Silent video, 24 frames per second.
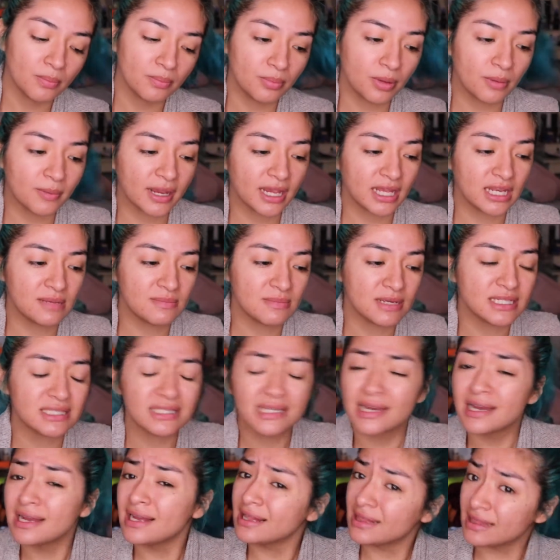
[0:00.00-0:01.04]
But by any means,
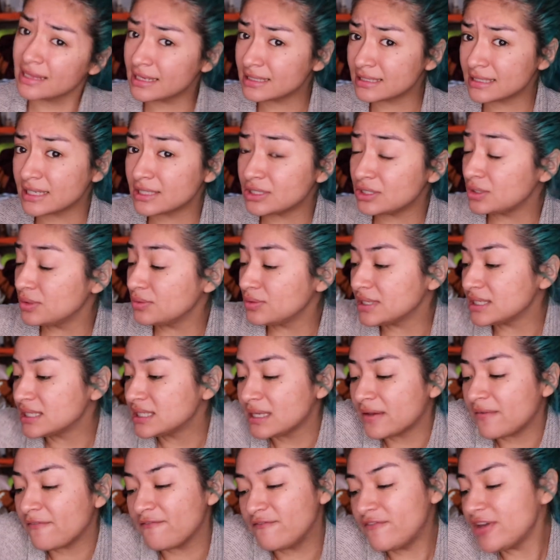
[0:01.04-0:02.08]
let's get to
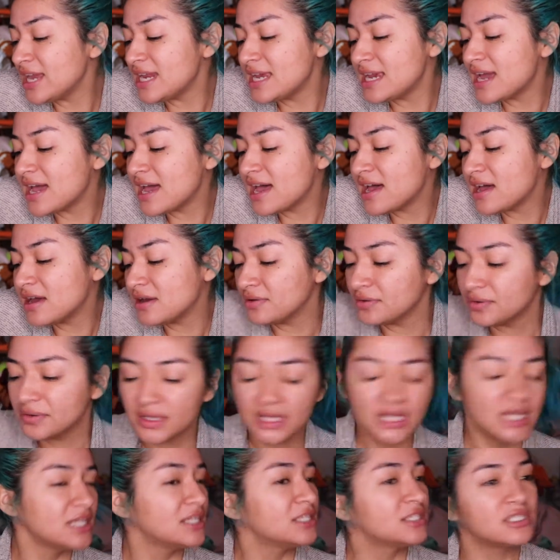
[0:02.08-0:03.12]
this video.
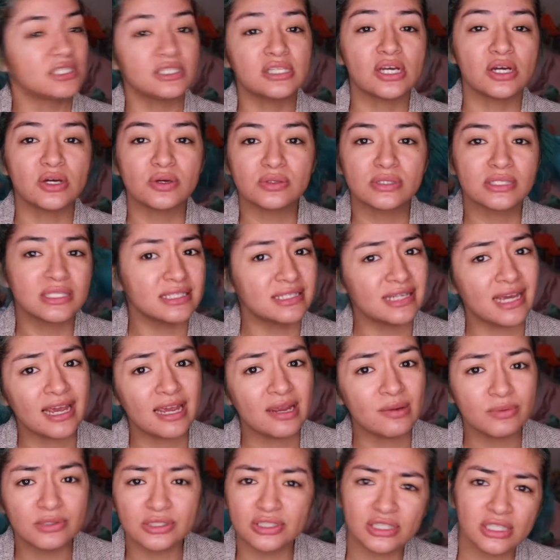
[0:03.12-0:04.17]
So
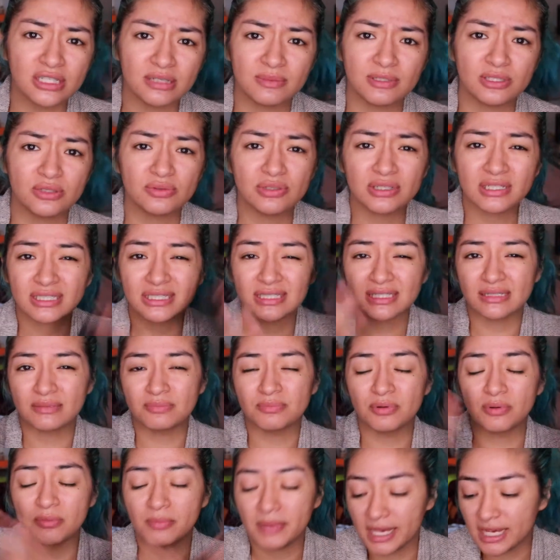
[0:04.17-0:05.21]
today we're just going to be doing a
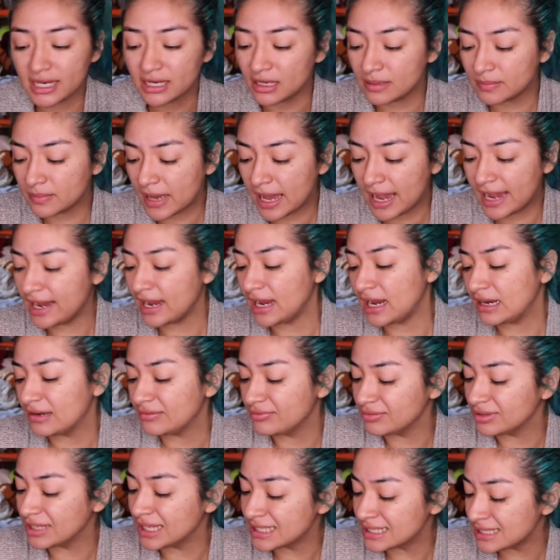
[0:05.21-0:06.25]
simple makeup. I
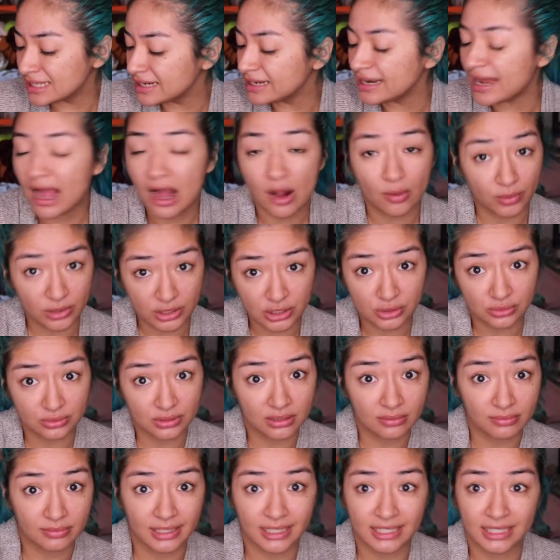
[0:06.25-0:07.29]
have less than an hour to
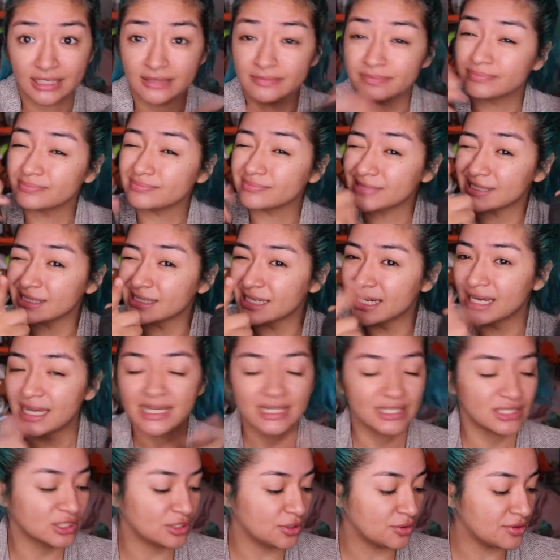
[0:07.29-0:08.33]
get ready.
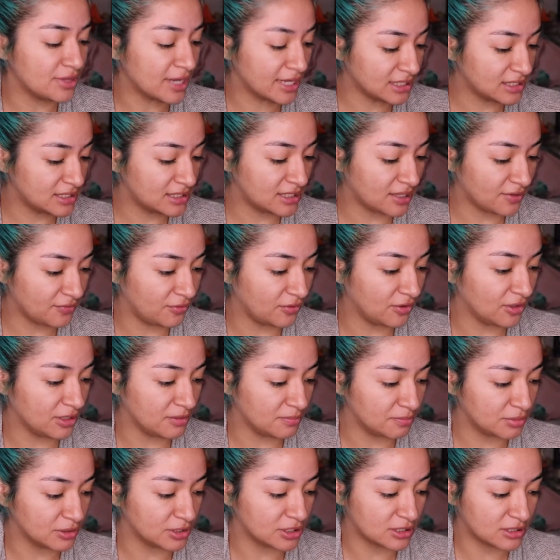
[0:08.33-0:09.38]
So that definitely
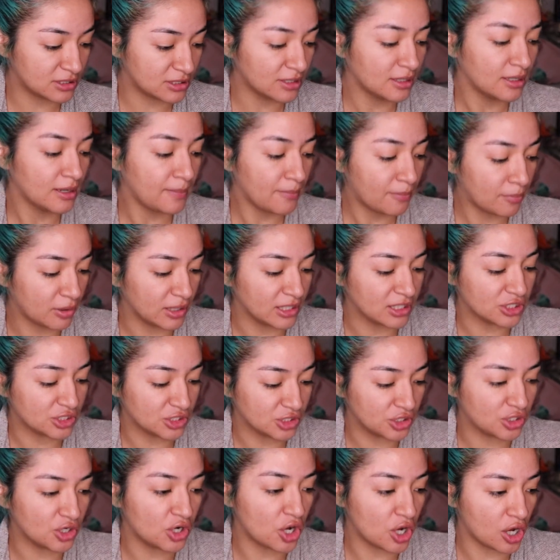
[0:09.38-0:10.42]
puts
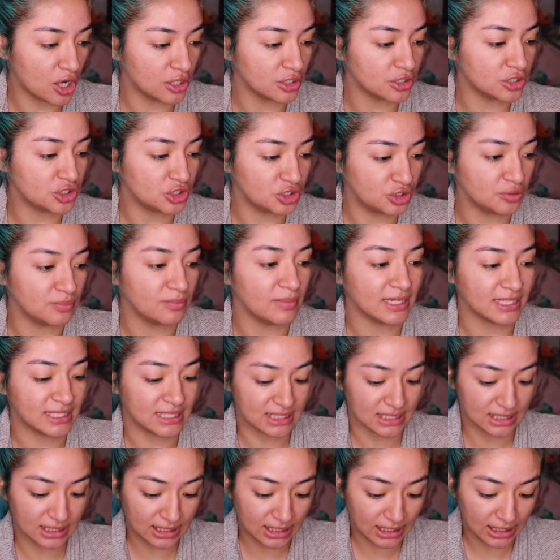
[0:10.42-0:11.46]
pressure onto my
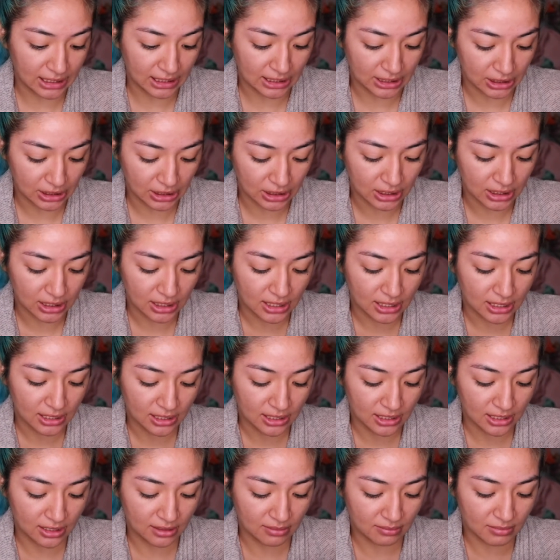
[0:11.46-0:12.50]
skin.
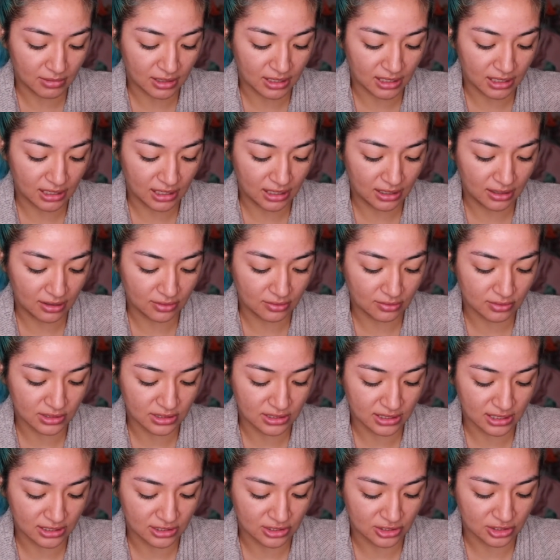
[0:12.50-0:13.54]
And my nail
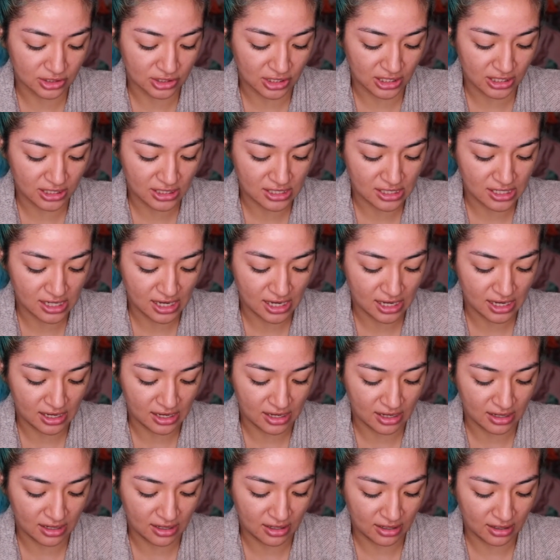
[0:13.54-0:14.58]
is like janky
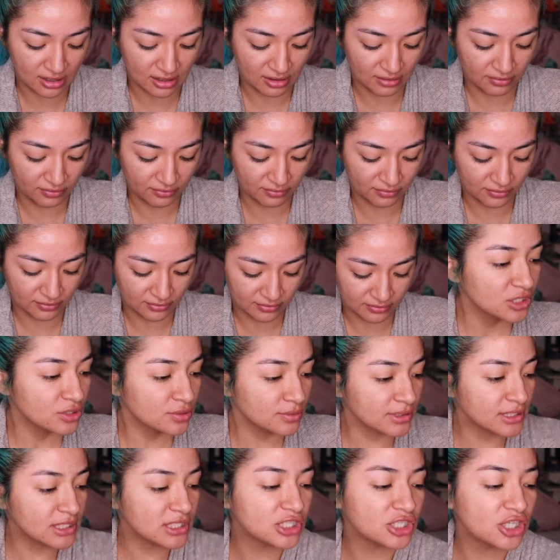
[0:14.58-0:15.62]
AF. So
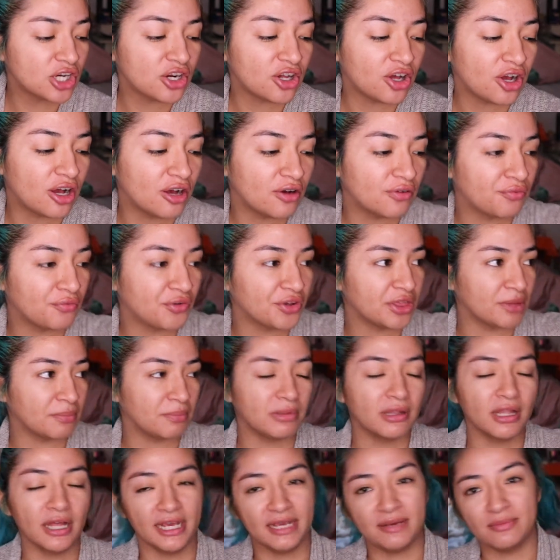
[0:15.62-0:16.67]
we're going to start off with
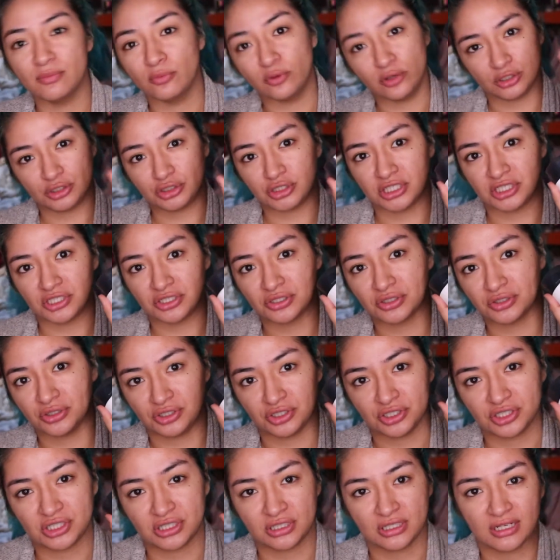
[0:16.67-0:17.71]
applying moisturizer to
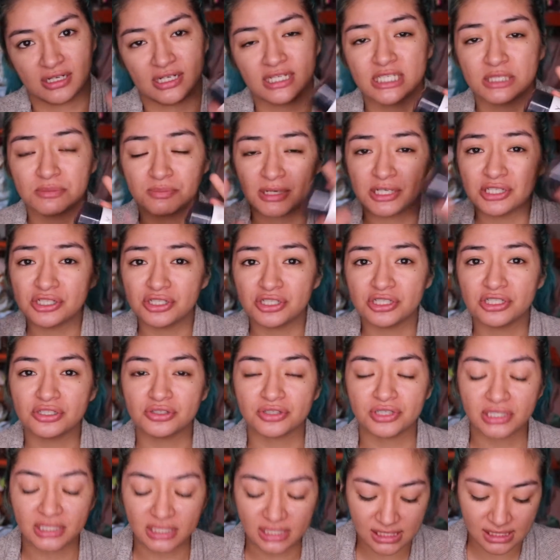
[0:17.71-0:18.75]
your skin, especially
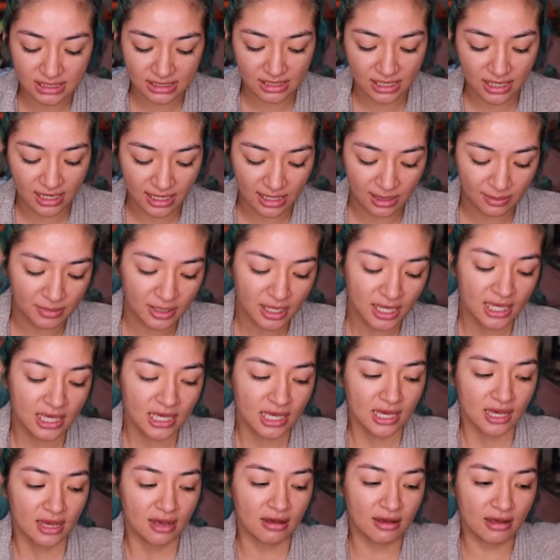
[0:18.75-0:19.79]
during this time
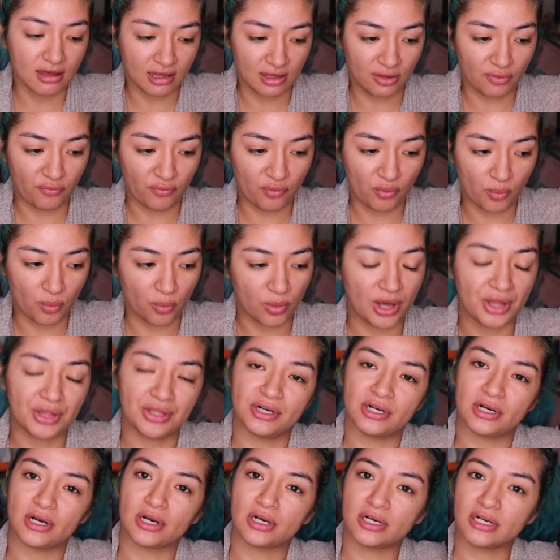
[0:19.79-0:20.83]
of
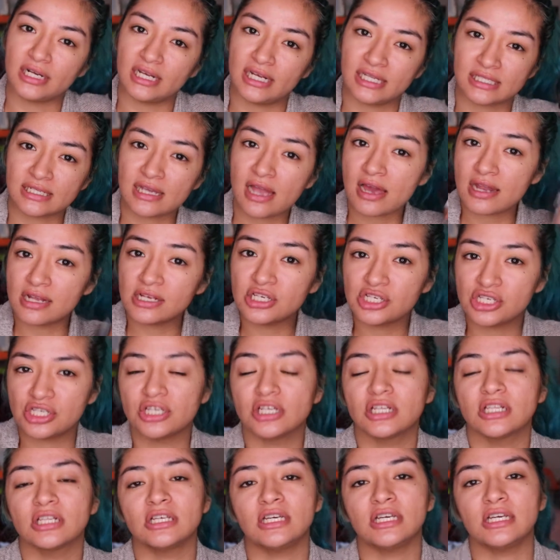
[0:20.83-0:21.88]
weather. It's kind of
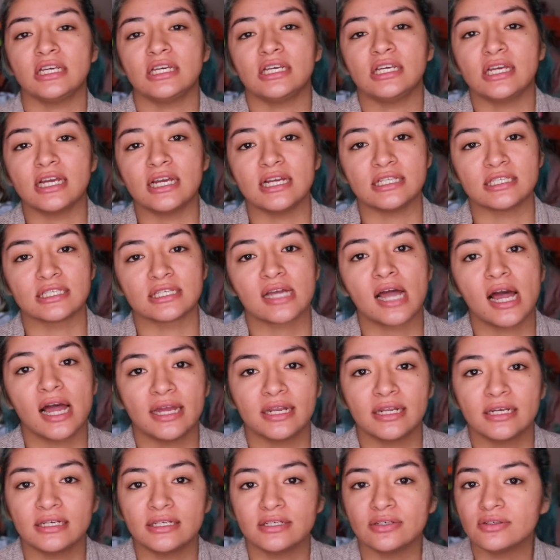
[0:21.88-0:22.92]
chilly. It's
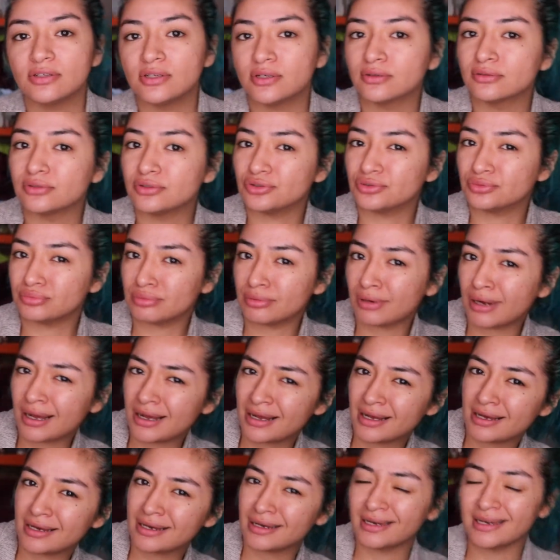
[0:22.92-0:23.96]
kind of, you know,
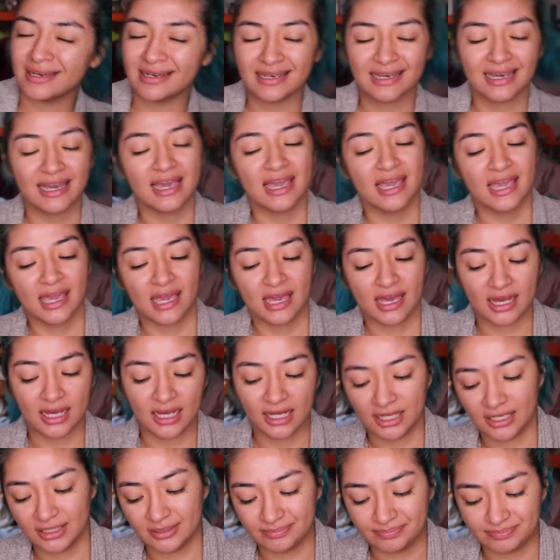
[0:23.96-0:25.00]
dry.
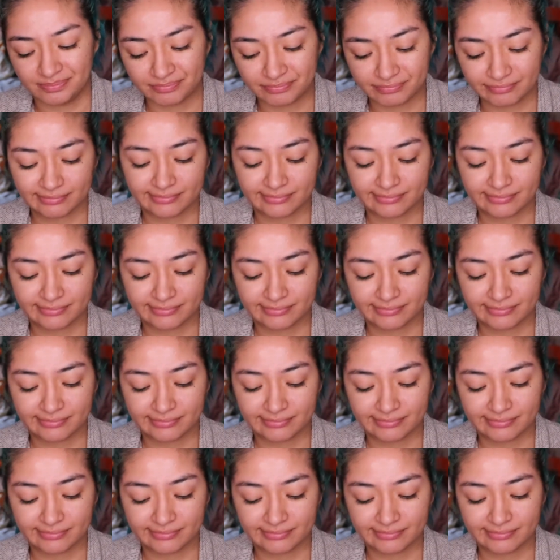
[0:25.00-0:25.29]
Um,